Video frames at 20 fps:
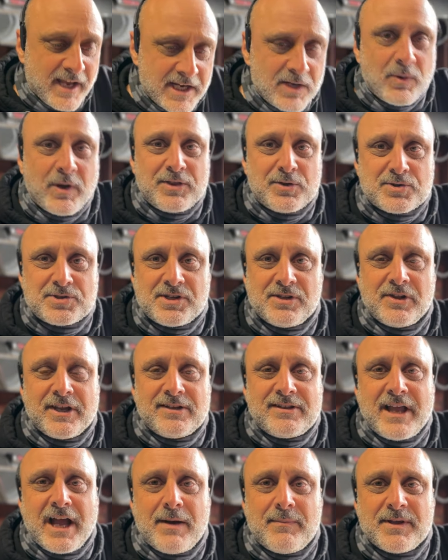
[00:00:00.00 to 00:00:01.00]
Anyway, there's a
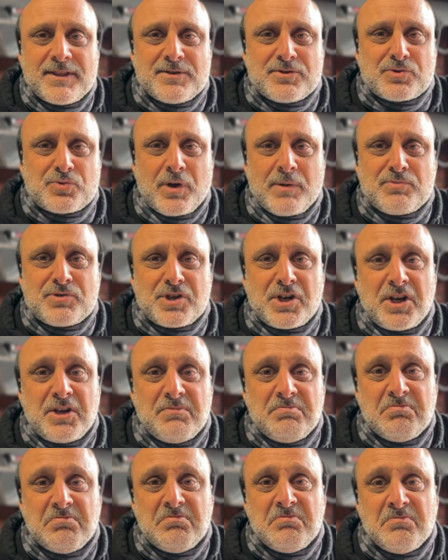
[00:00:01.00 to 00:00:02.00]
link down by the description.